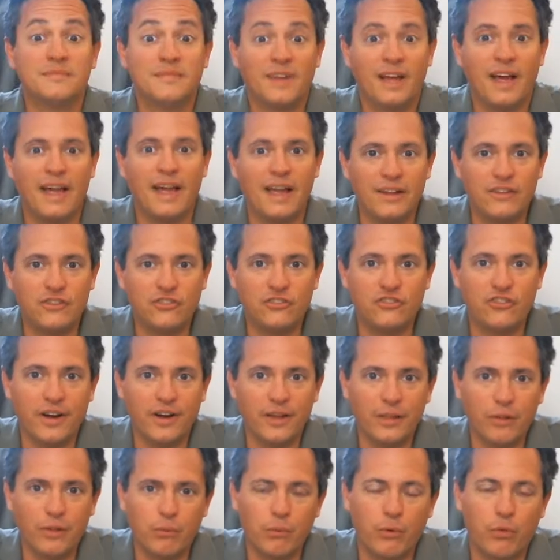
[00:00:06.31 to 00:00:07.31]
Hey, it's
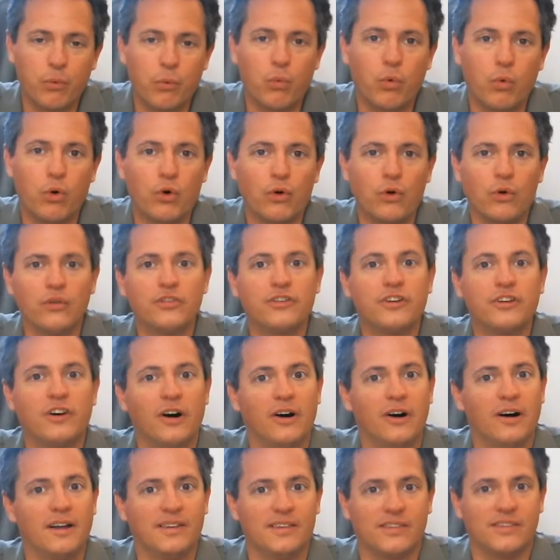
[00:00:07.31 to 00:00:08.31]
Chandler with World
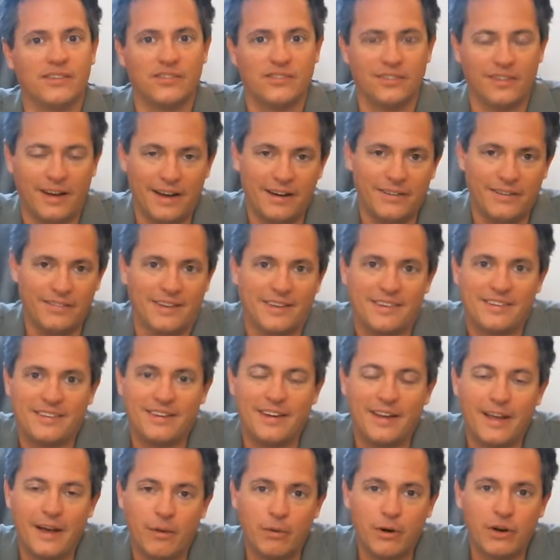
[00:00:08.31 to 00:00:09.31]
Gone Silent.
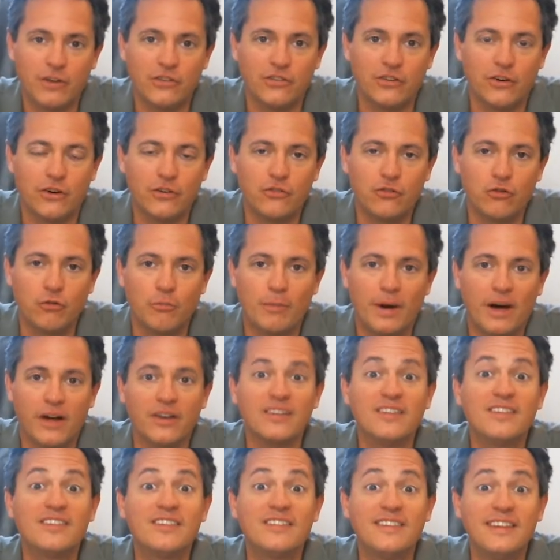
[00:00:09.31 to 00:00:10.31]
Today I want to talk to you about
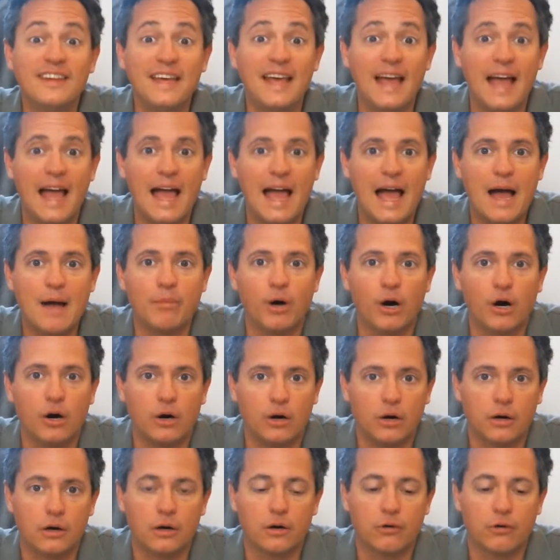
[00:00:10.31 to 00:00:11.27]
DMR